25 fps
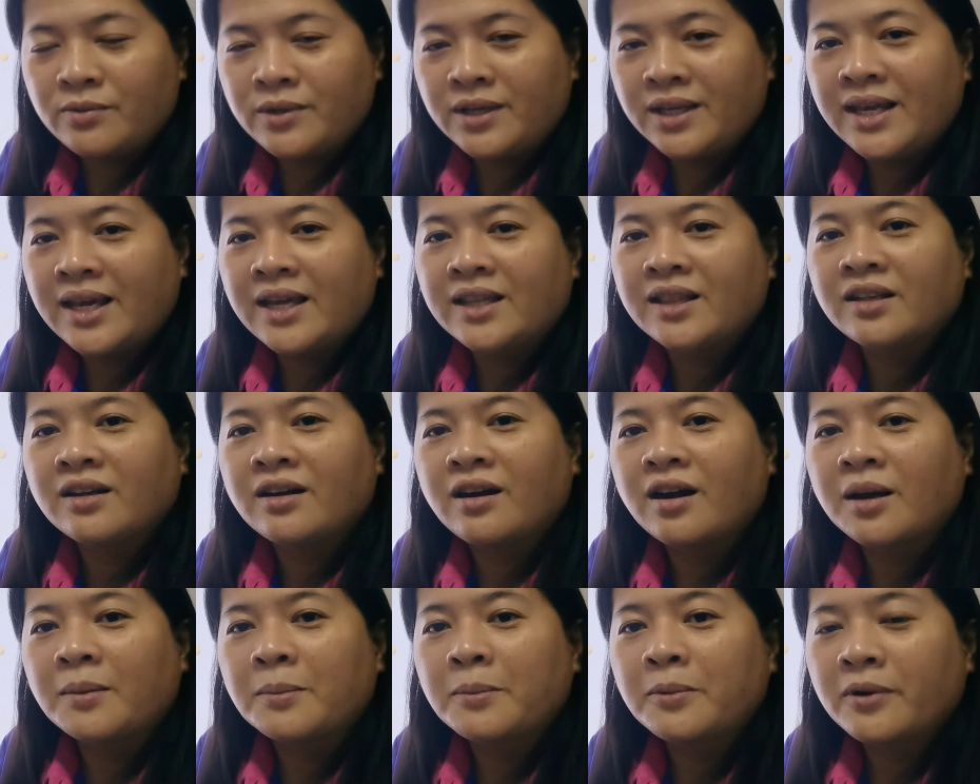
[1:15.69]
We get
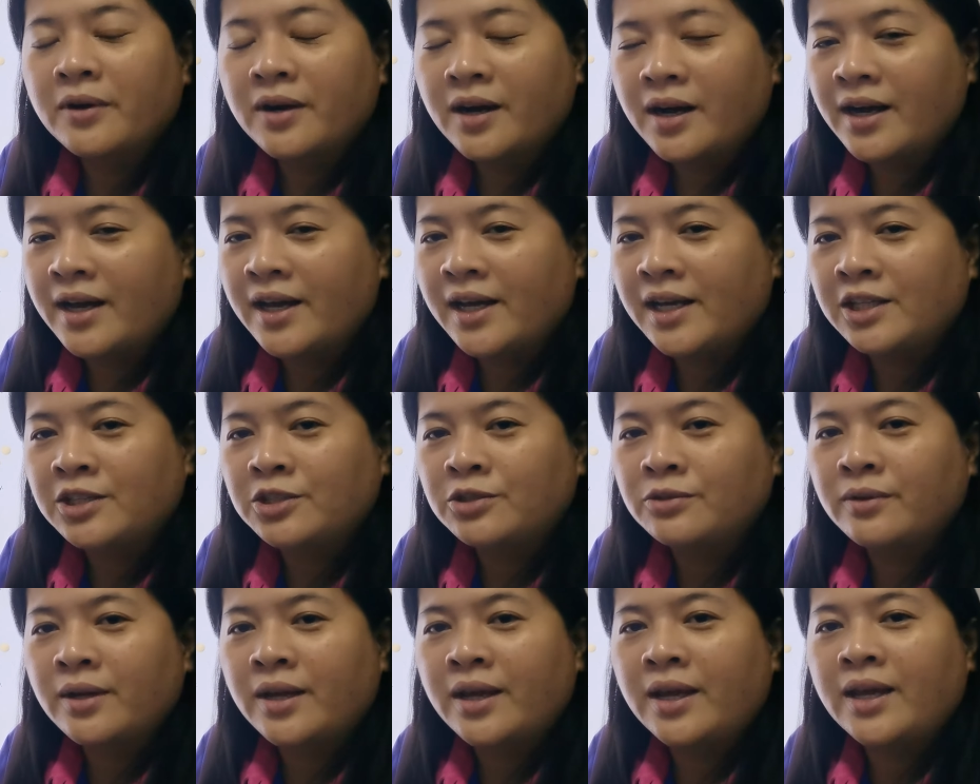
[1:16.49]

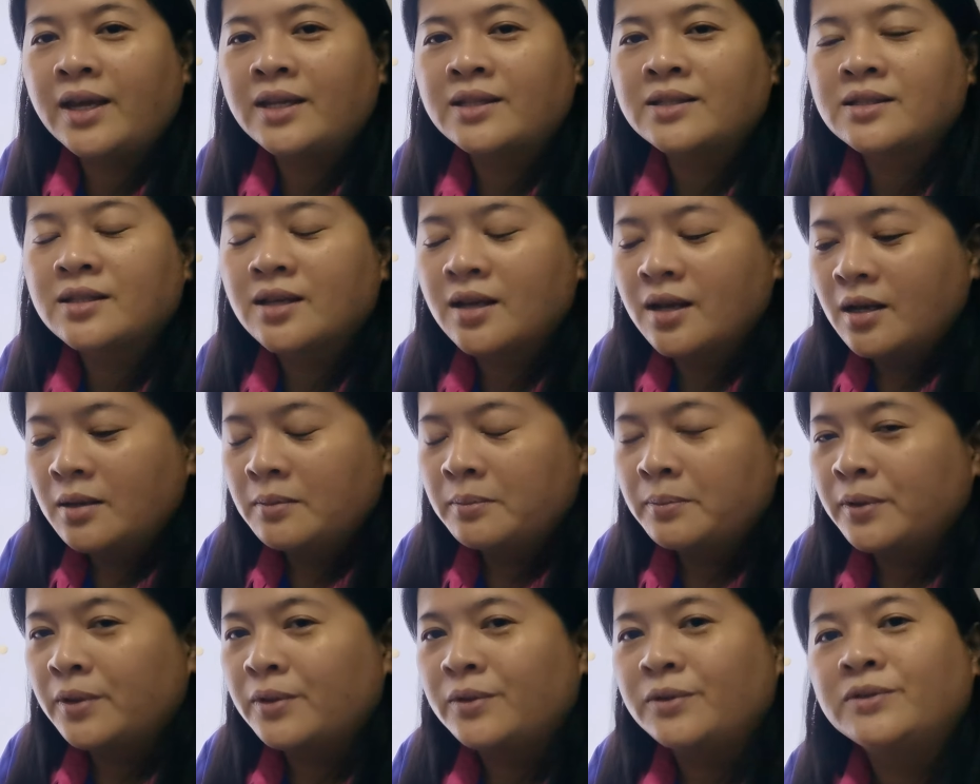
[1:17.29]
carbohydrates,
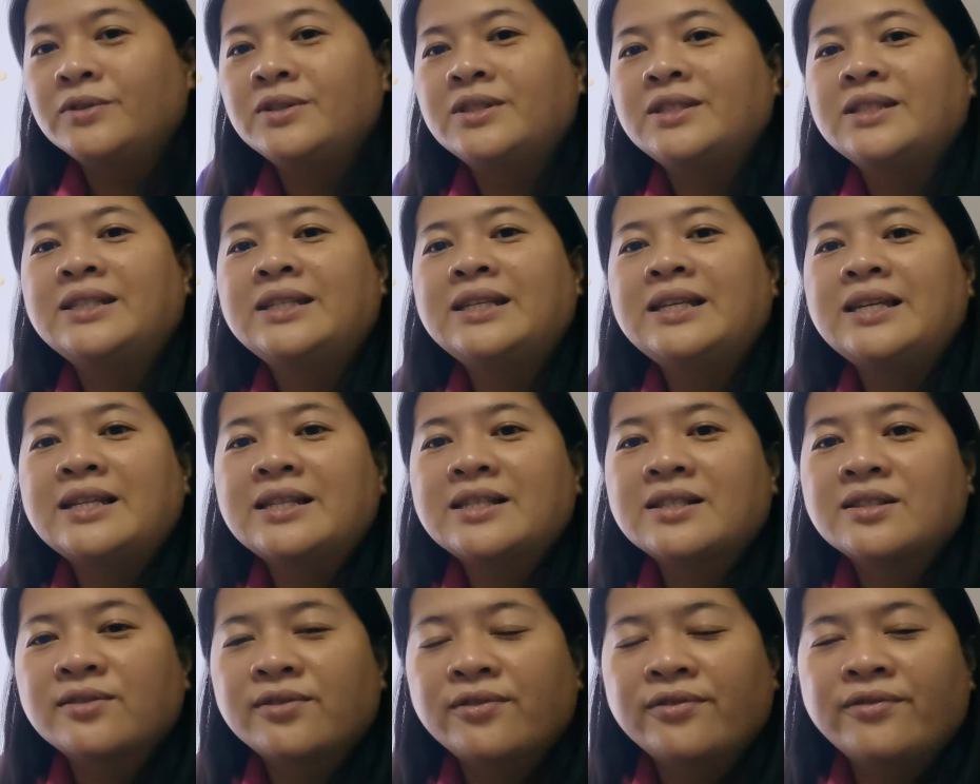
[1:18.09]

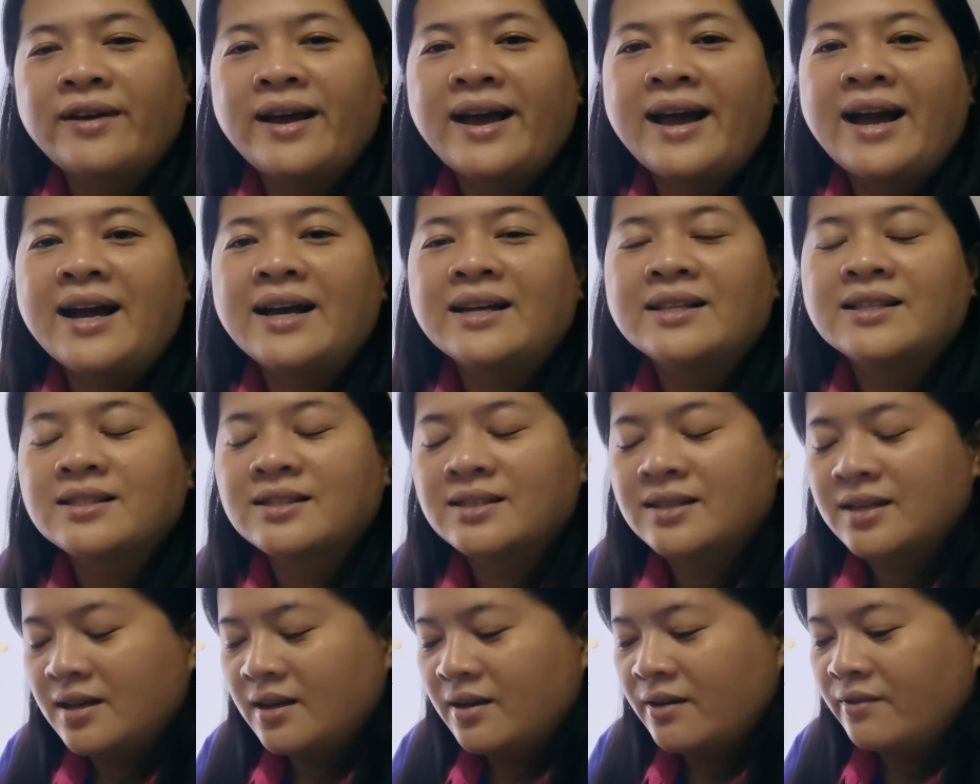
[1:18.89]
proteins,
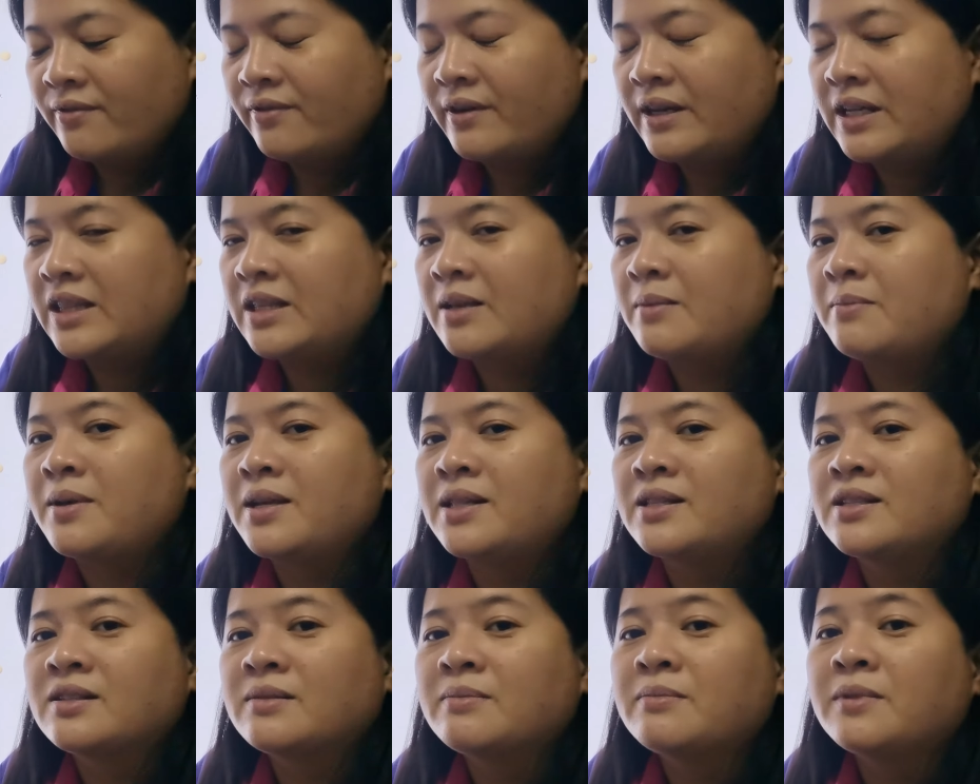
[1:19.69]
fats,
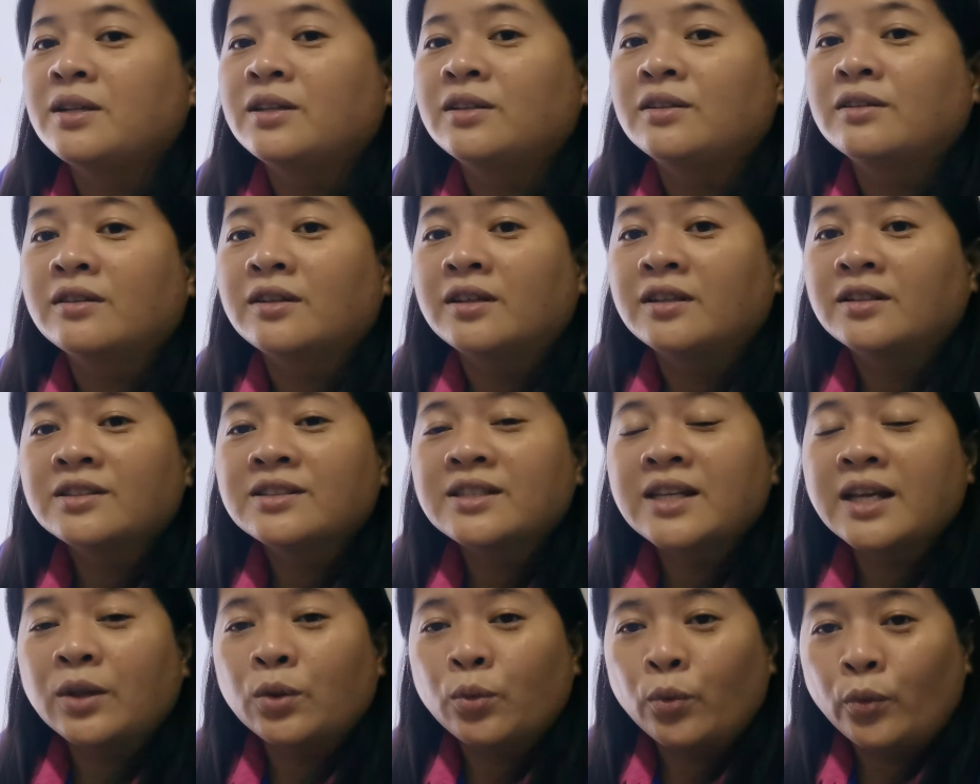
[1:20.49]
vitamins,
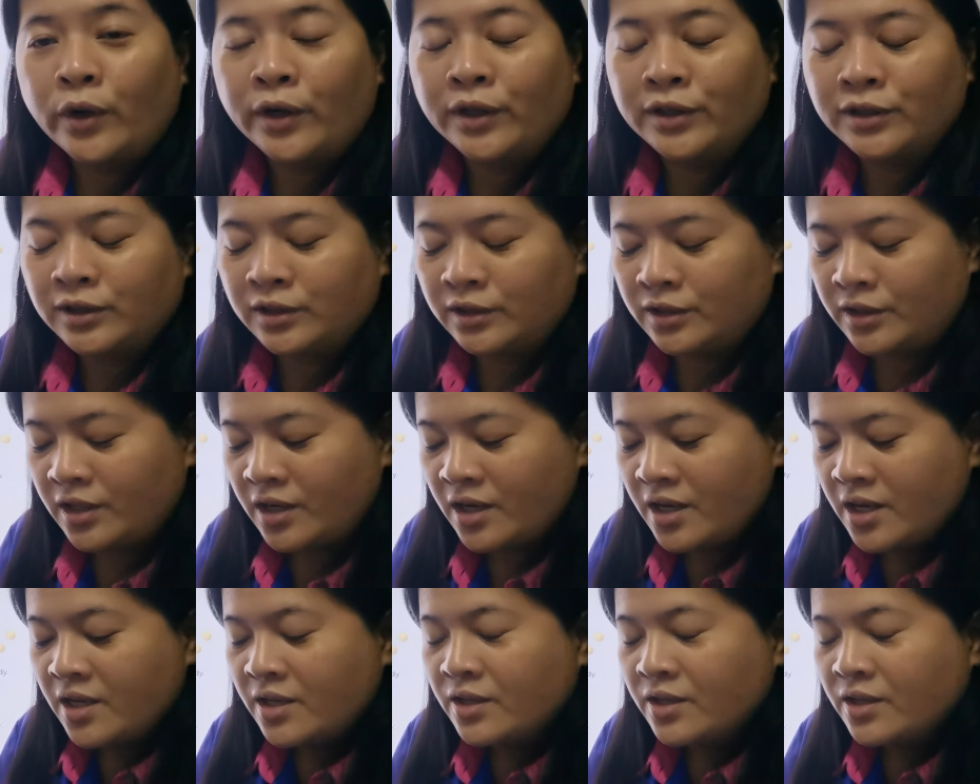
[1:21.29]
minerals, and water.